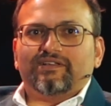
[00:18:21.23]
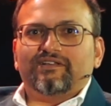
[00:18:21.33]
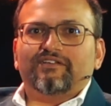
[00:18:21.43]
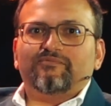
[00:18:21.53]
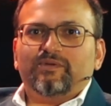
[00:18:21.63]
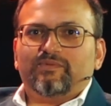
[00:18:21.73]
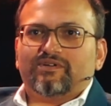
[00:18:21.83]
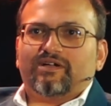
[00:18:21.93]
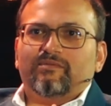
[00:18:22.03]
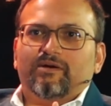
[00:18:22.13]
a lot of people
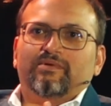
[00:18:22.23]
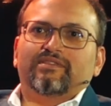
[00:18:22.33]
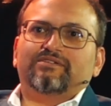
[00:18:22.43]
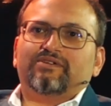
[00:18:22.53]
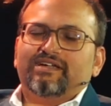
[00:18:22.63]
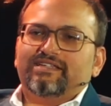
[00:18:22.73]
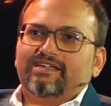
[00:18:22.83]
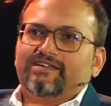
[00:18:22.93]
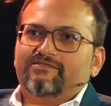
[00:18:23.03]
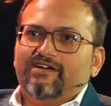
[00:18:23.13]
come up and they try to
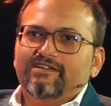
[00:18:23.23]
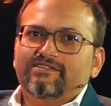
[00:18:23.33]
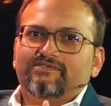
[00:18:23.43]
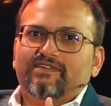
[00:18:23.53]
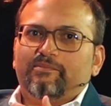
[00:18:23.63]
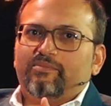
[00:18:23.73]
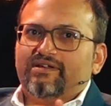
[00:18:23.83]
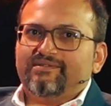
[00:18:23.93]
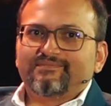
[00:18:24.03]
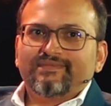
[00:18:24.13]
take advantage of that, but